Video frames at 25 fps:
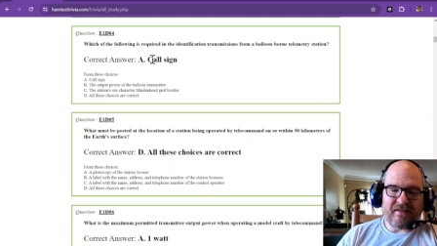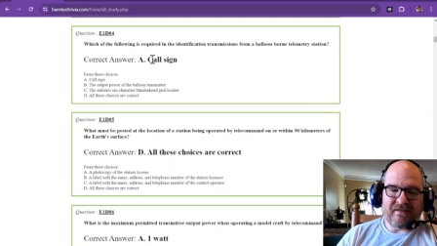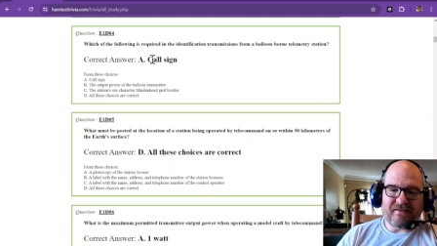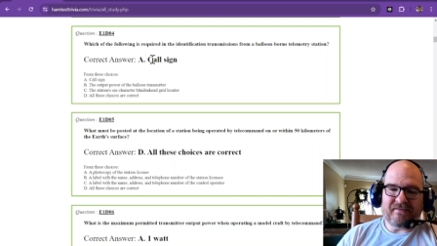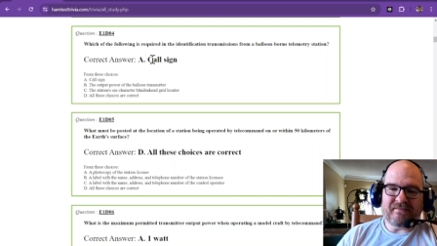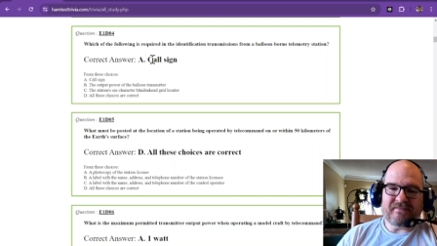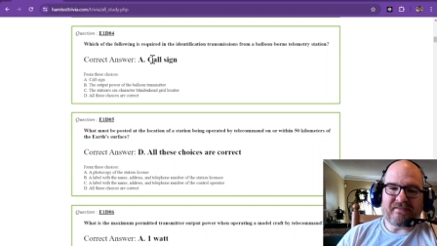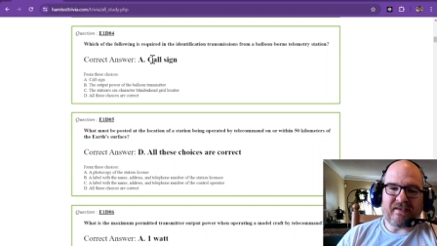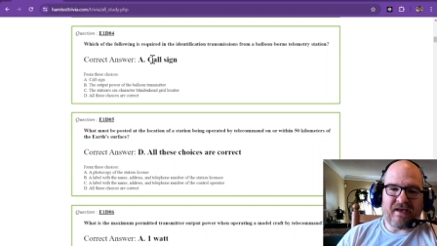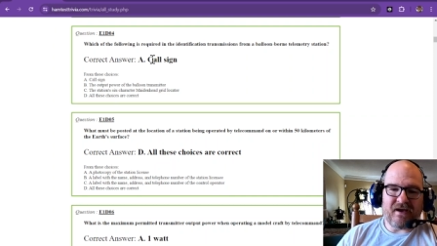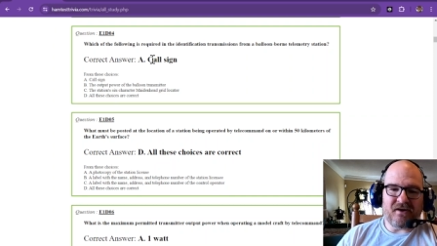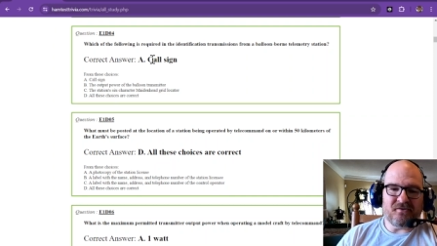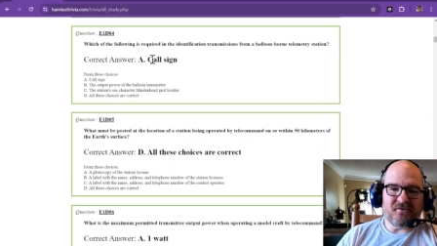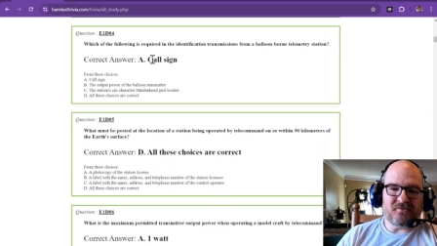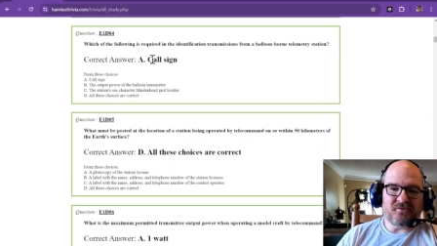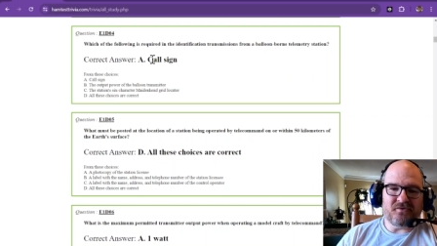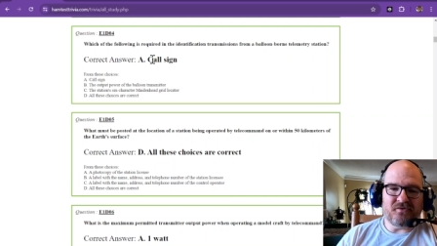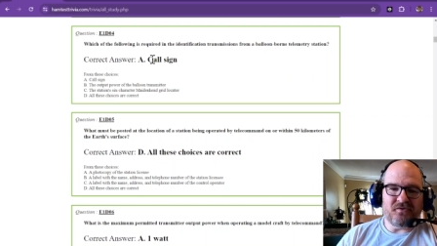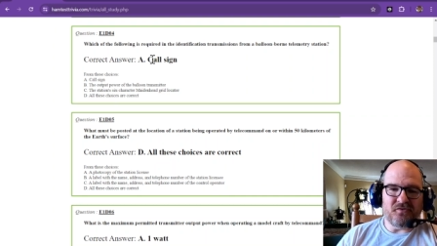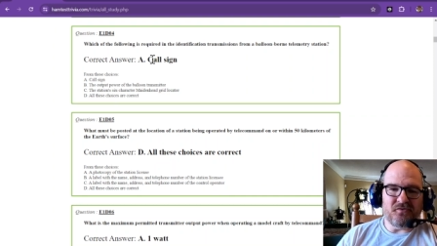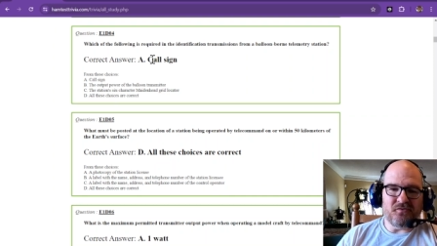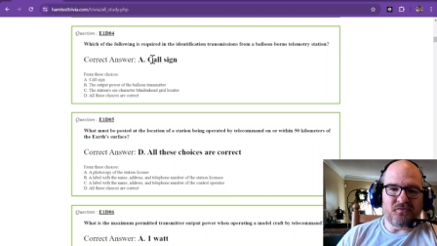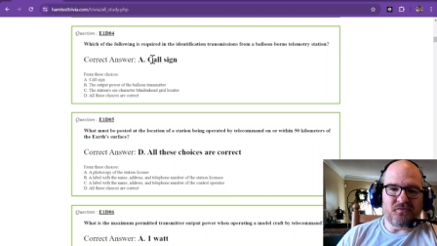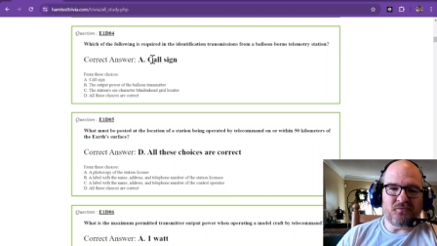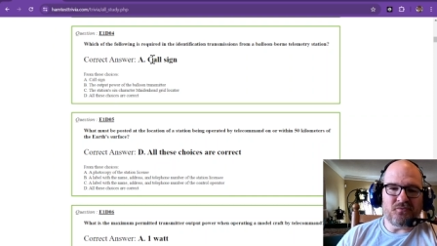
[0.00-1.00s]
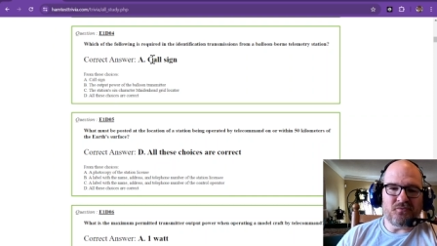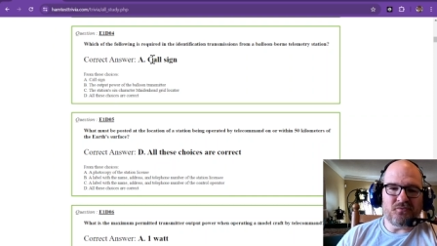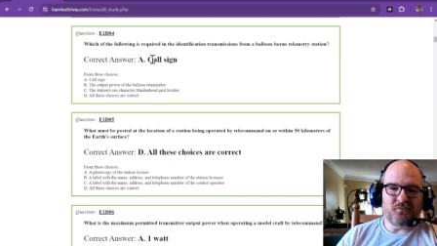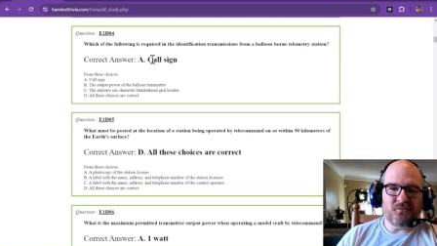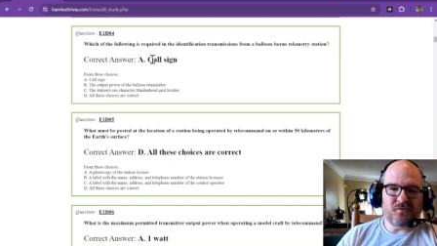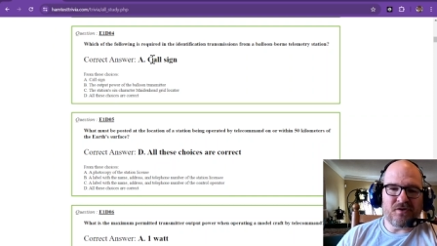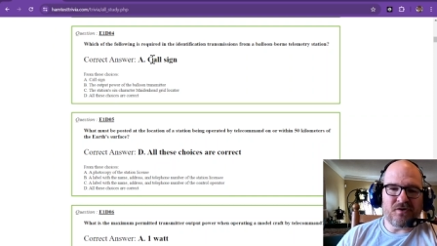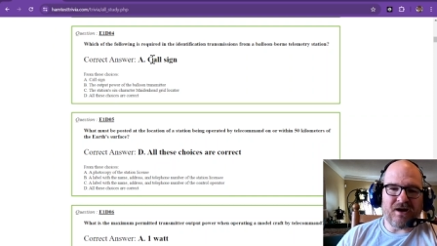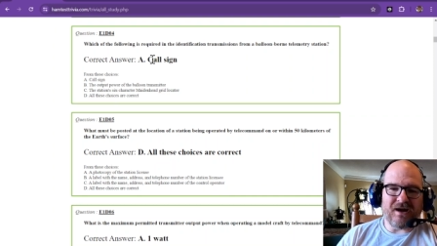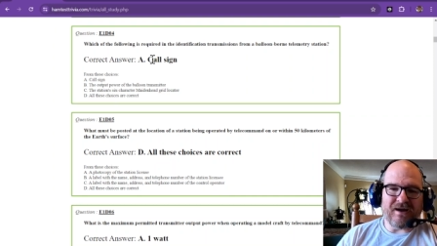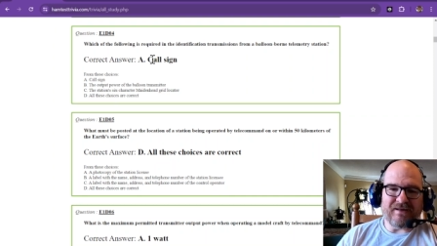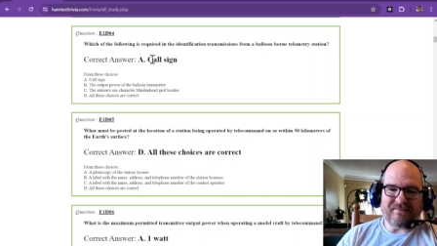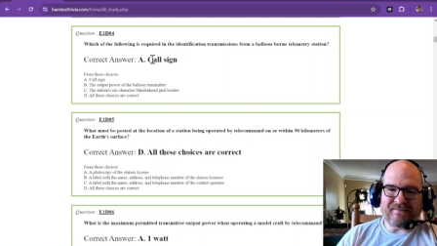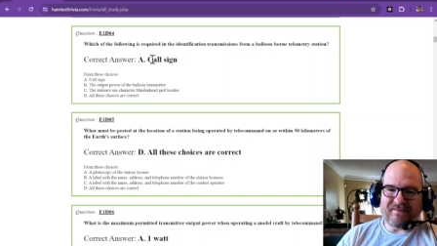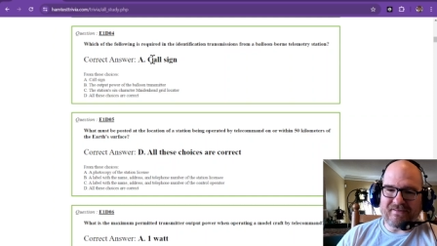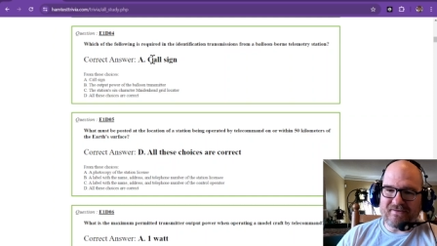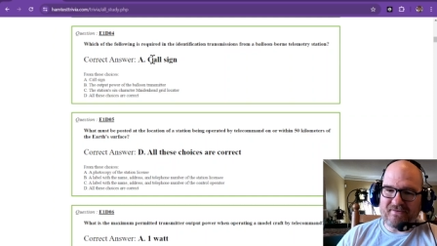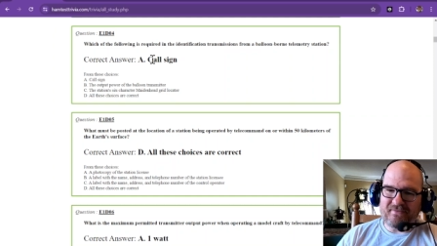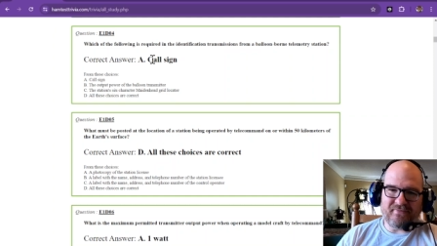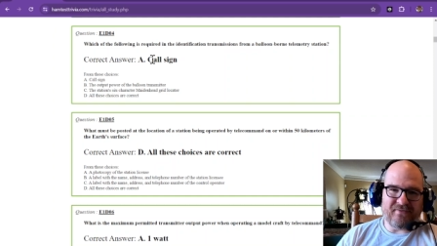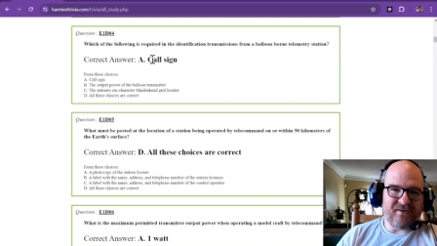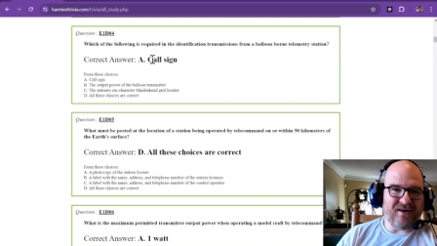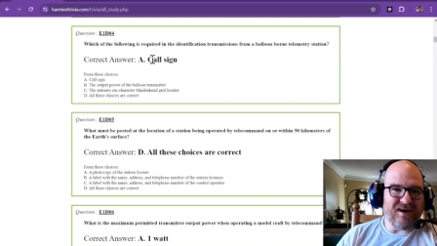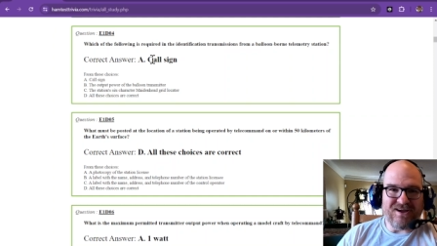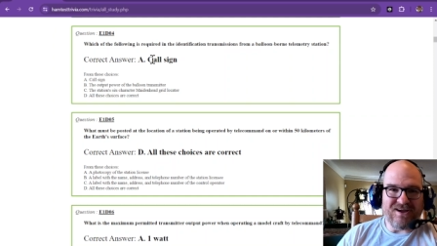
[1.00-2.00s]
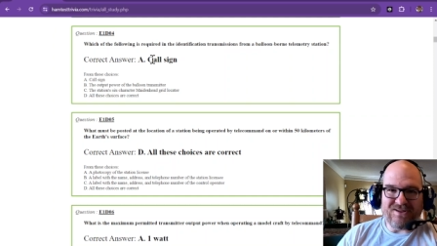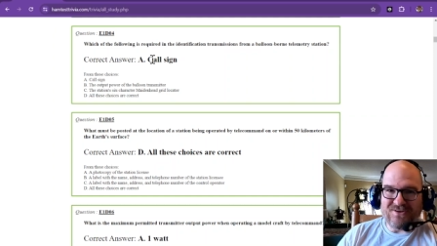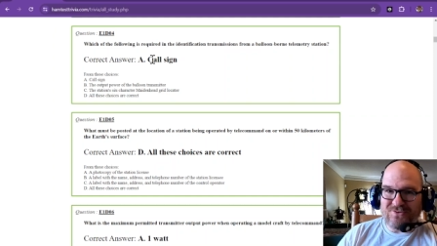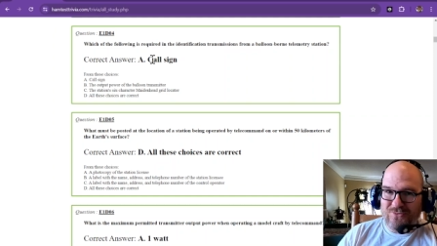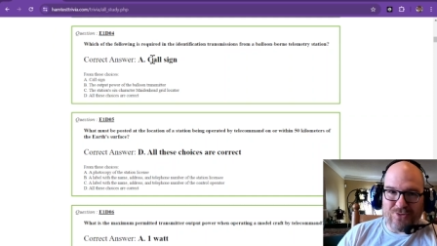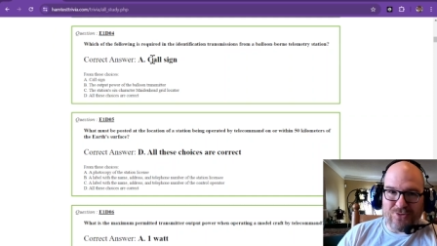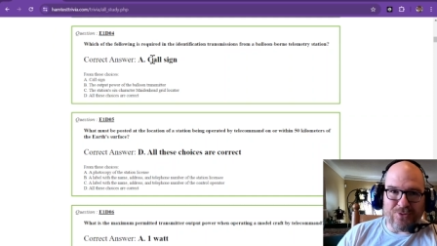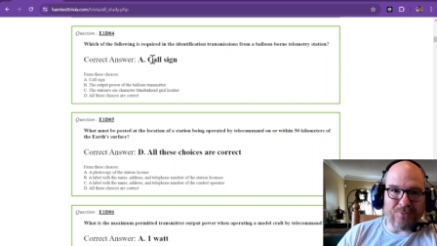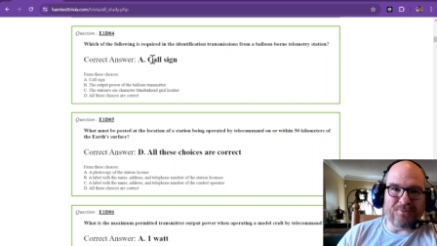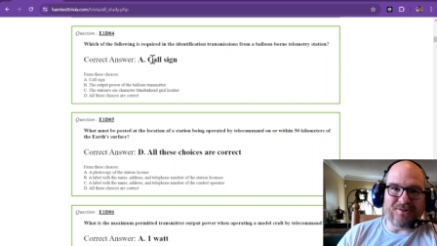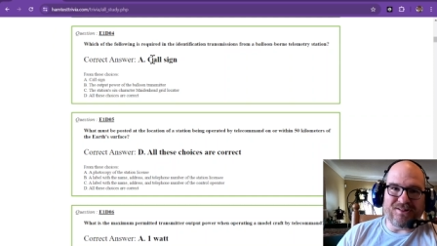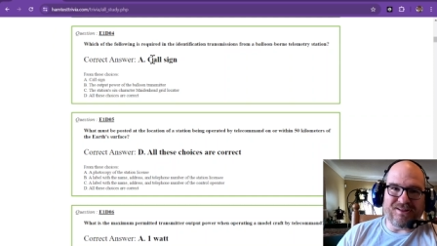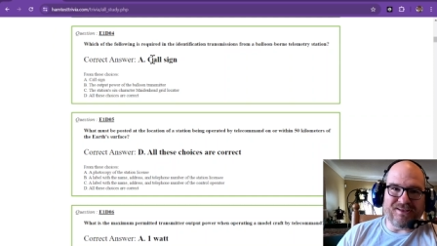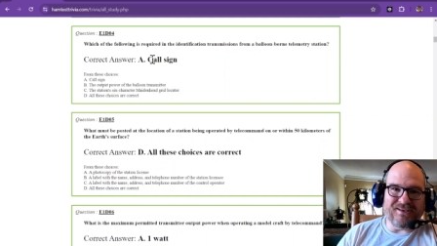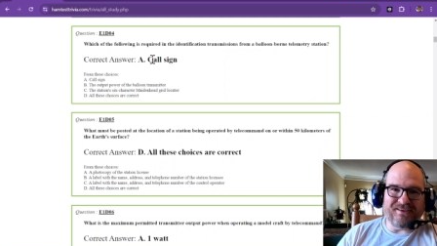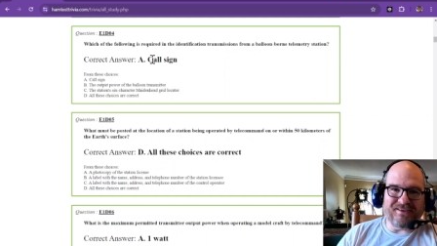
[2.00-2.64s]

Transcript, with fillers: is how you identify normally